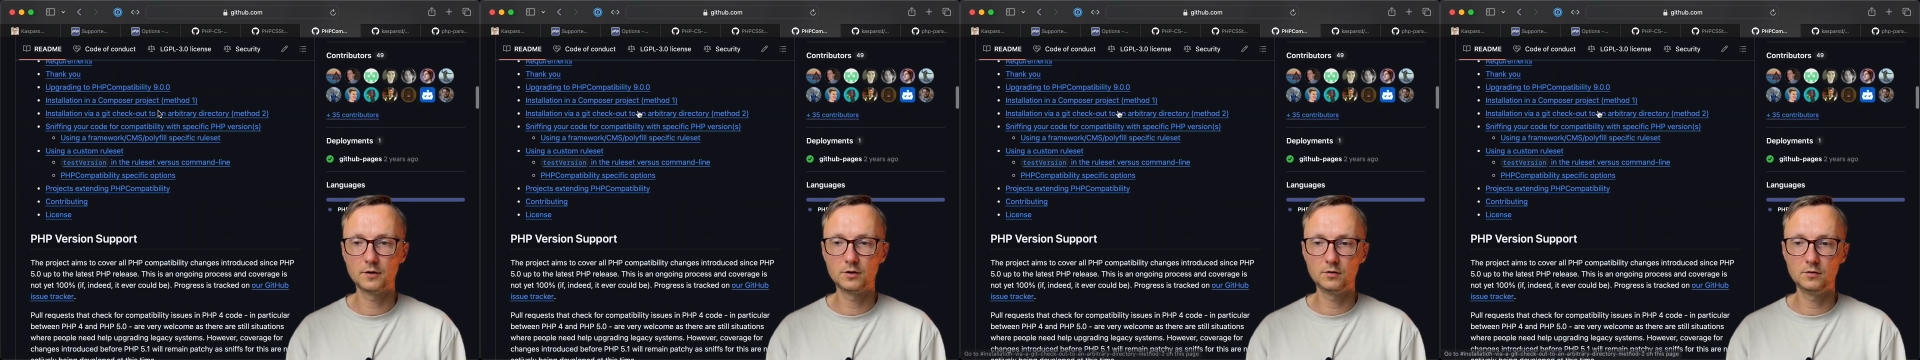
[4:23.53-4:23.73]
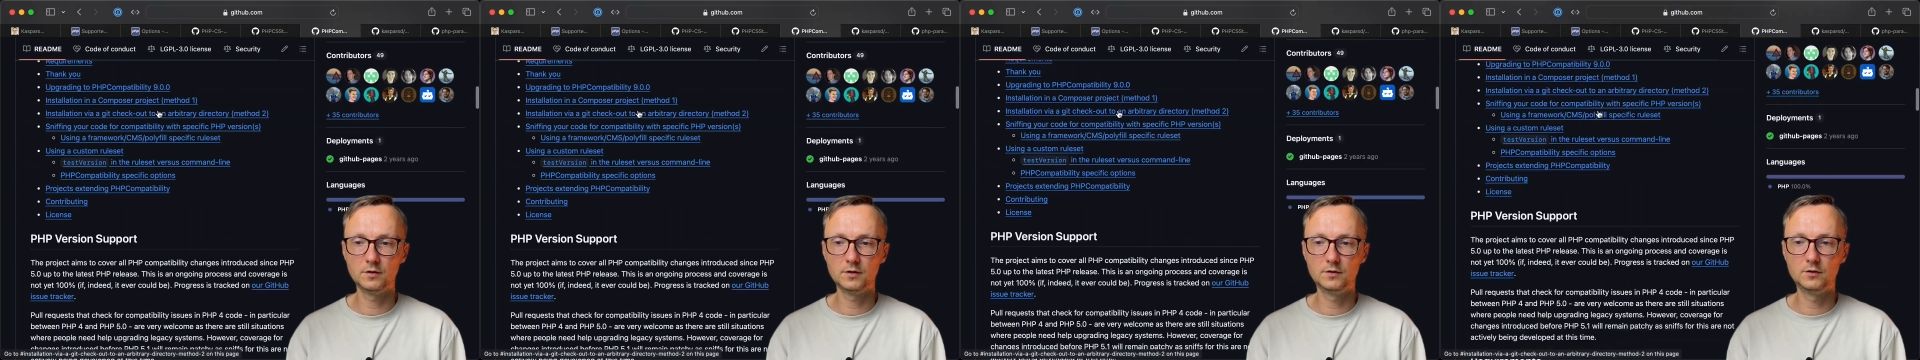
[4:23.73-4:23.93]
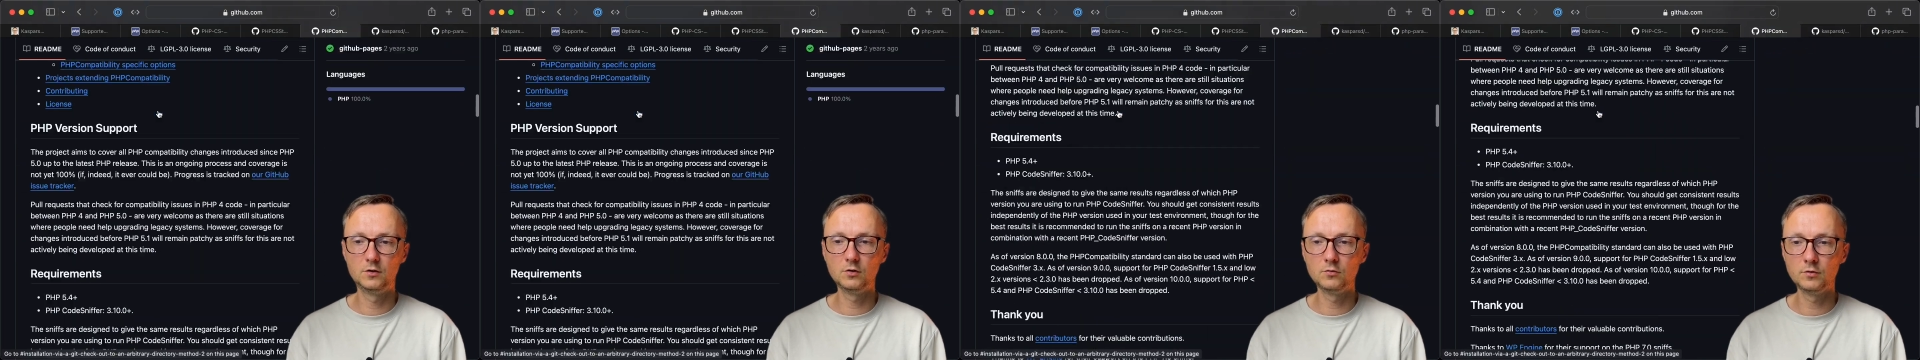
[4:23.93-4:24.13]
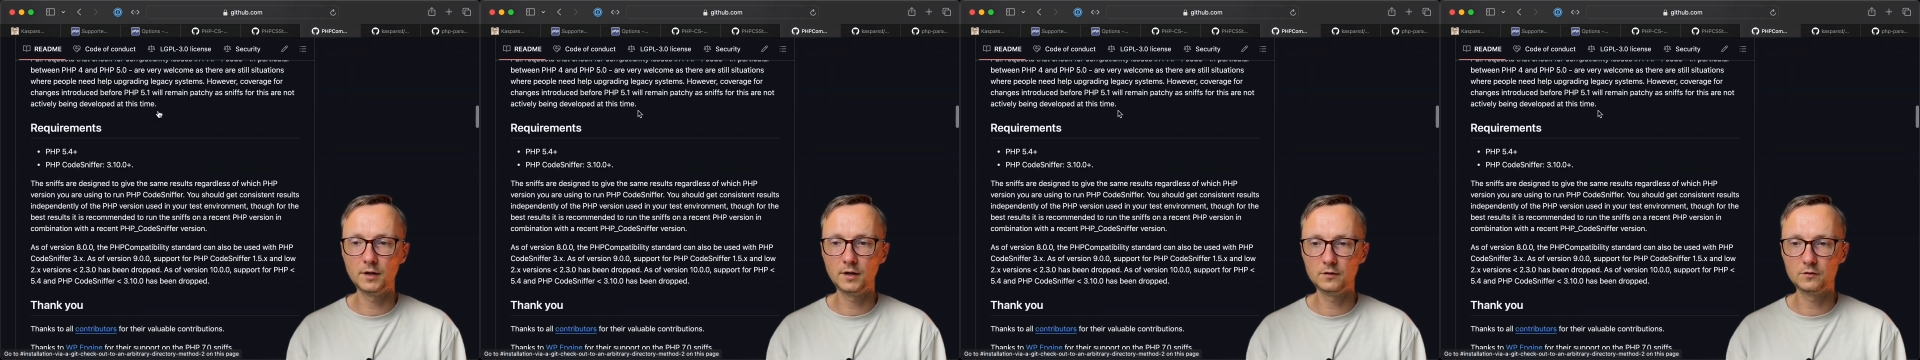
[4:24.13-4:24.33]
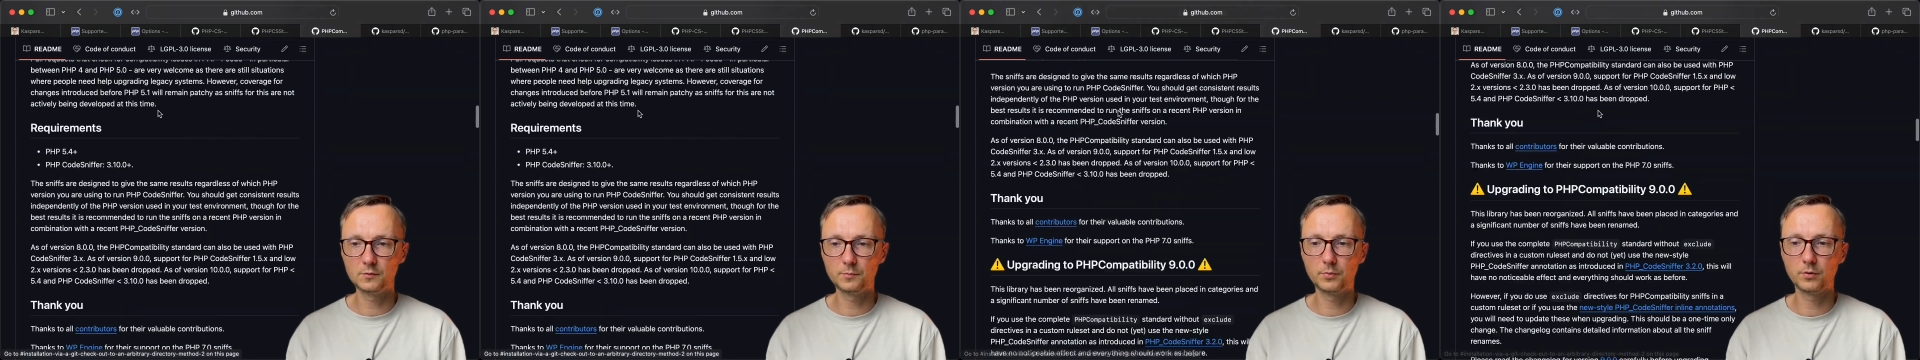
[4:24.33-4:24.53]
you do
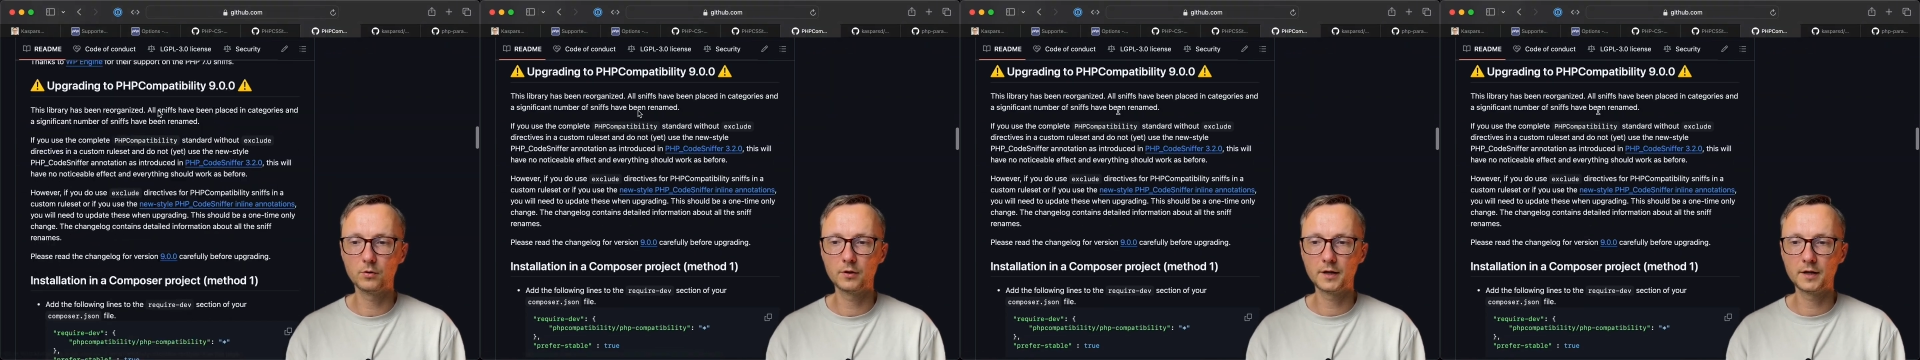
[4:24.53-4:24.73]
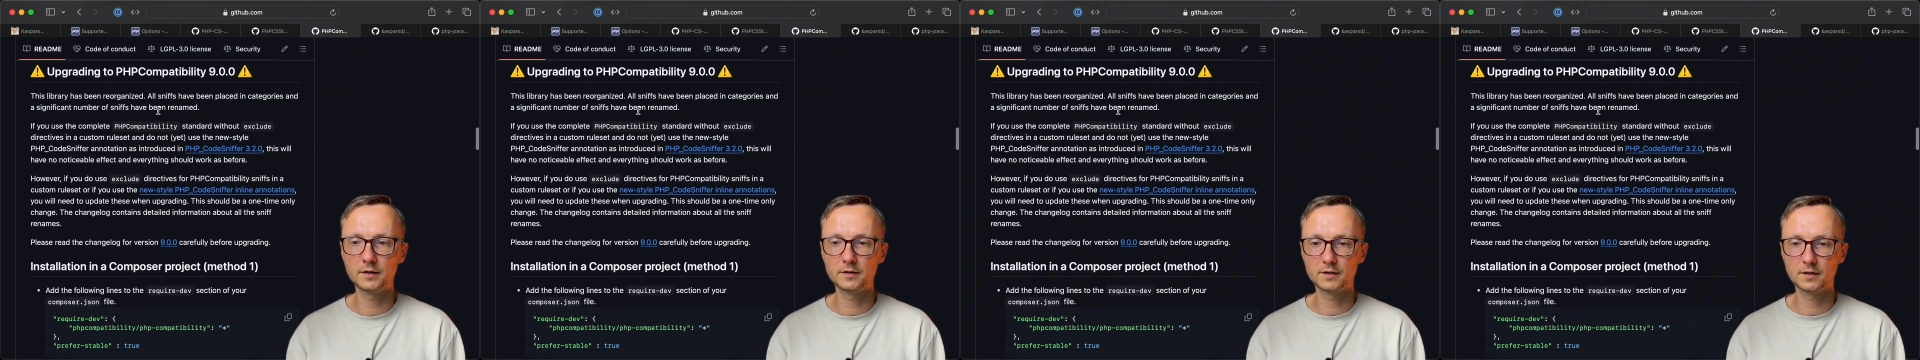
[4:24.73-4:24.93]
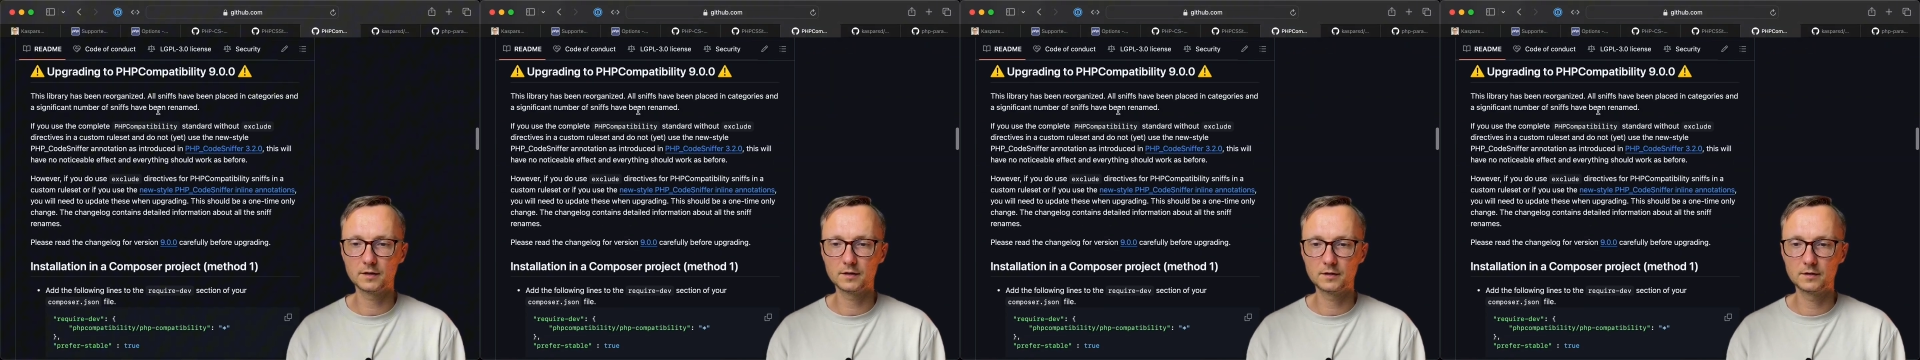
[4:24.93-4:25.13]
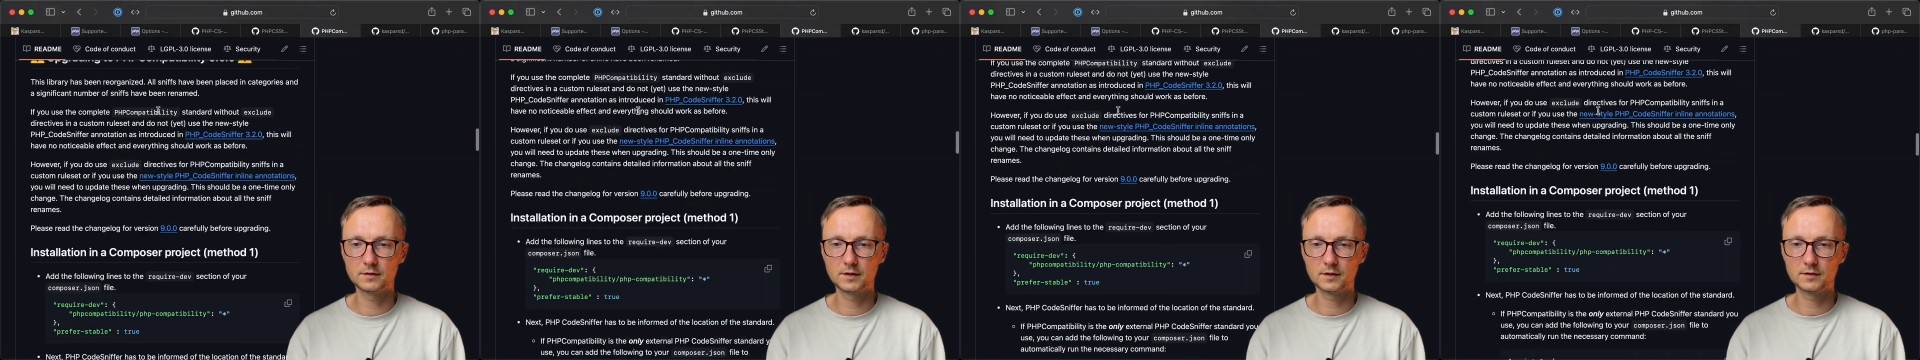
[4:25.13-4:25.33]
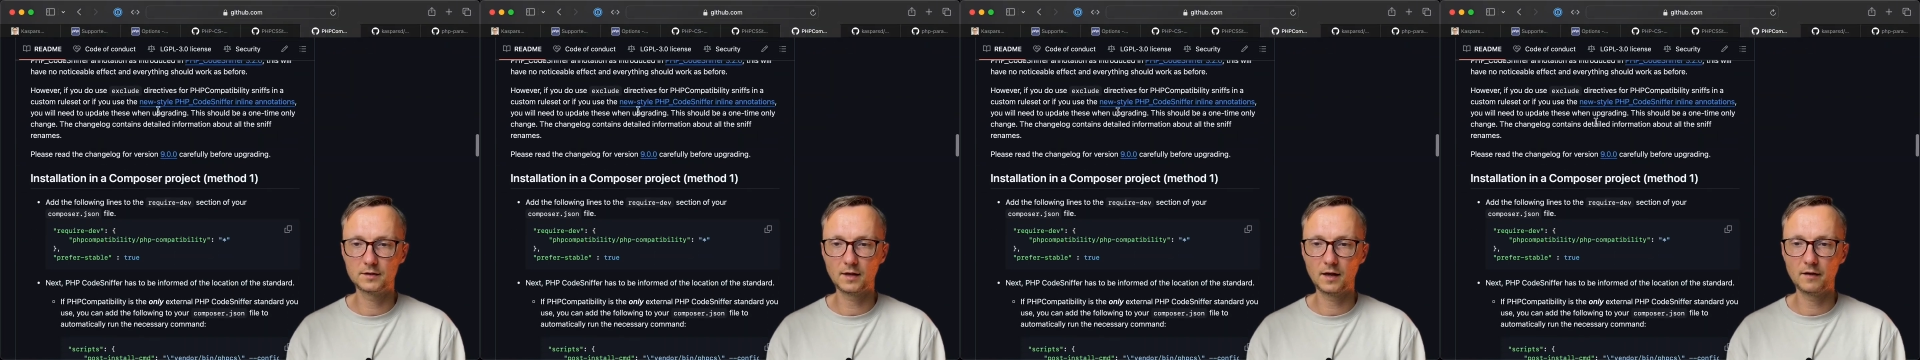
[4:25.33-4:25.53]
need to pull in the
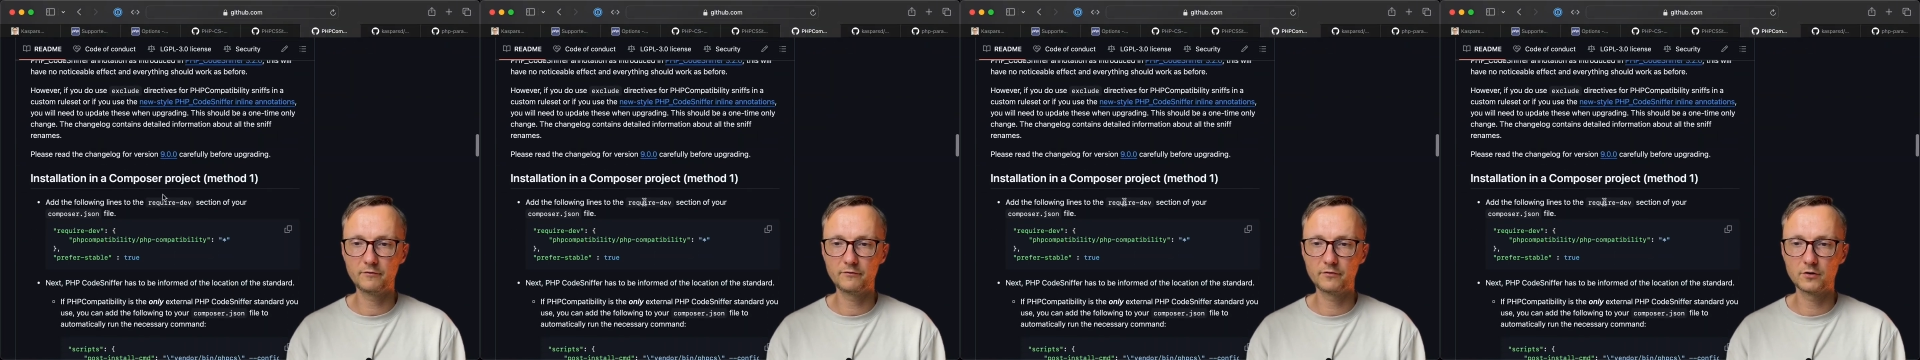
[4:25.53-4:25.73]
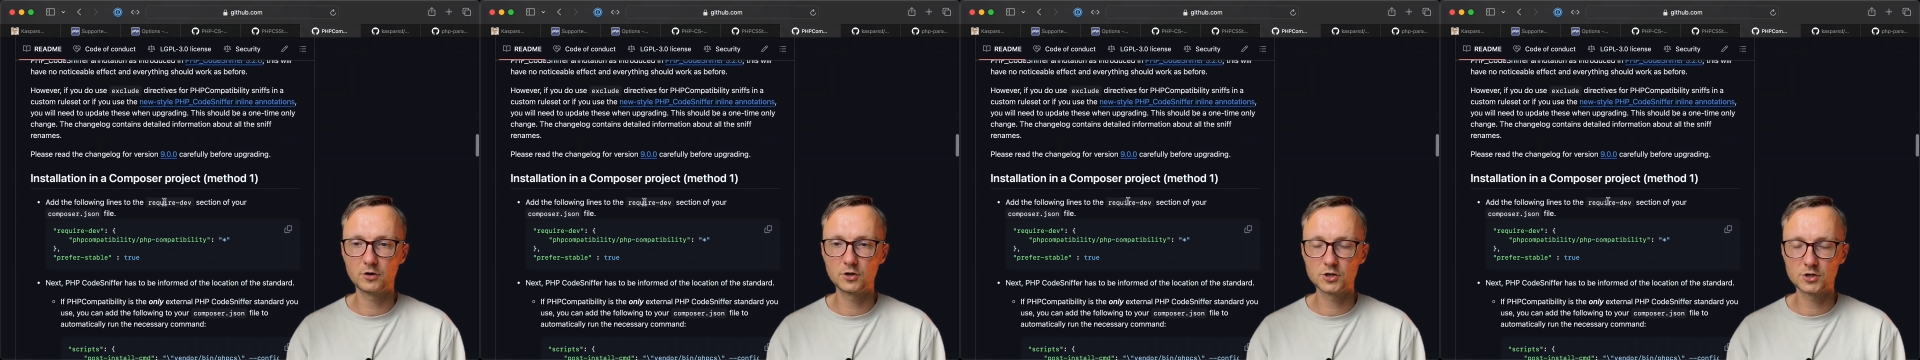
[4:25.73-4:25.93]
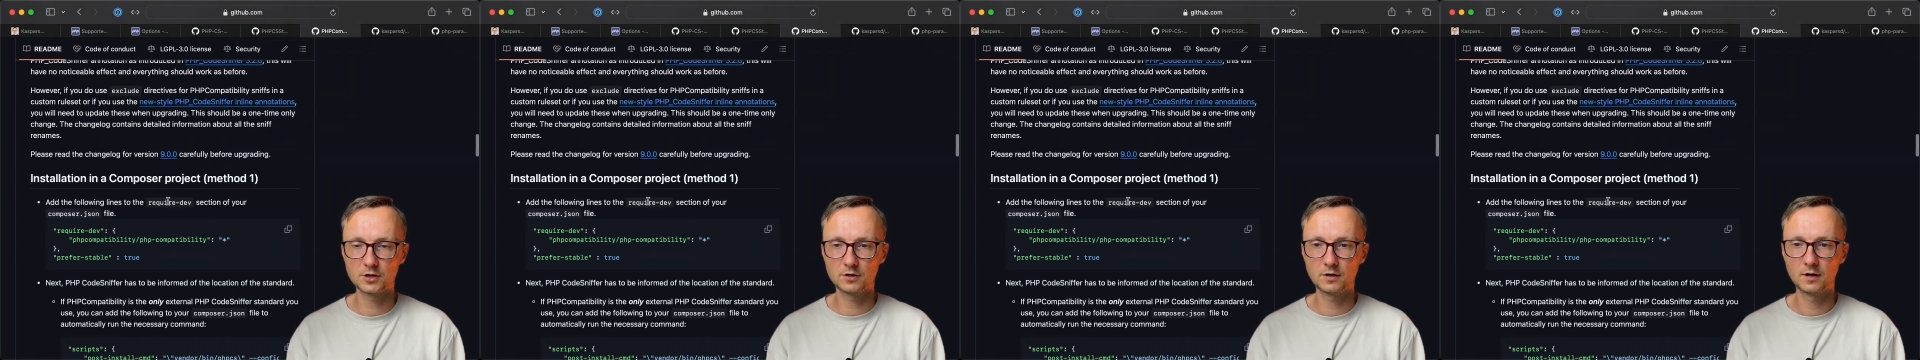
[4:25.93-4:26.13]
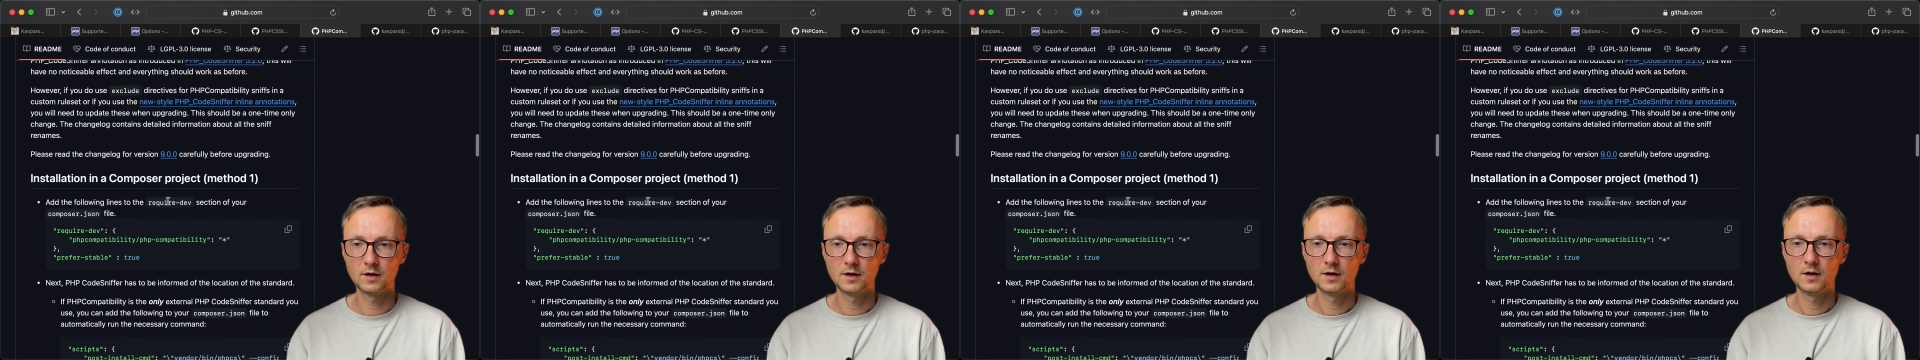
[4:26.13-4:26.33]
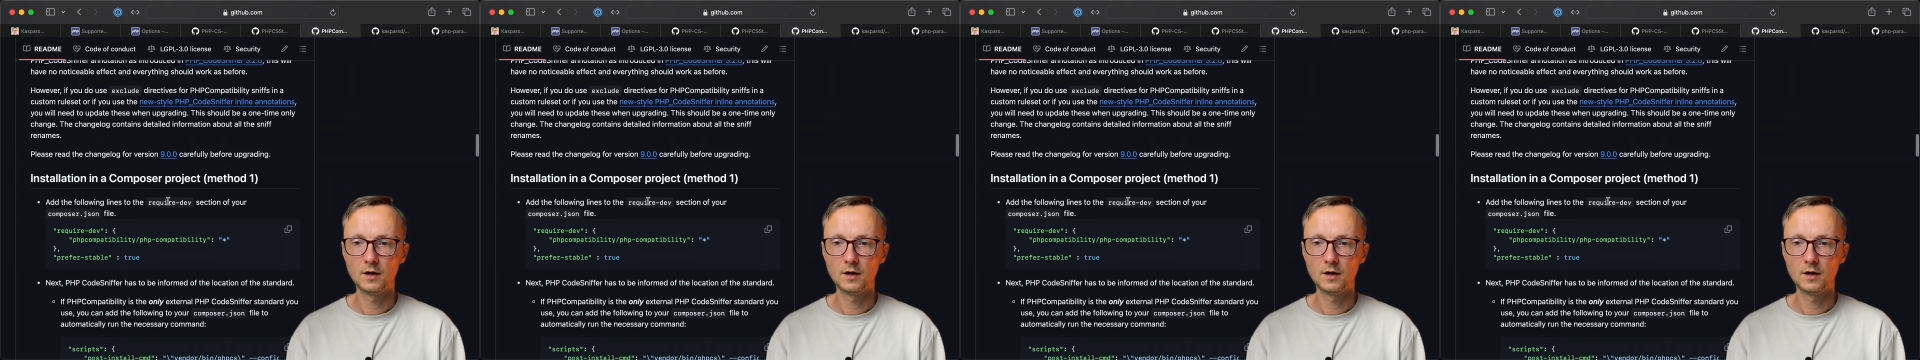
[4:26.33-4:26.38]
dev version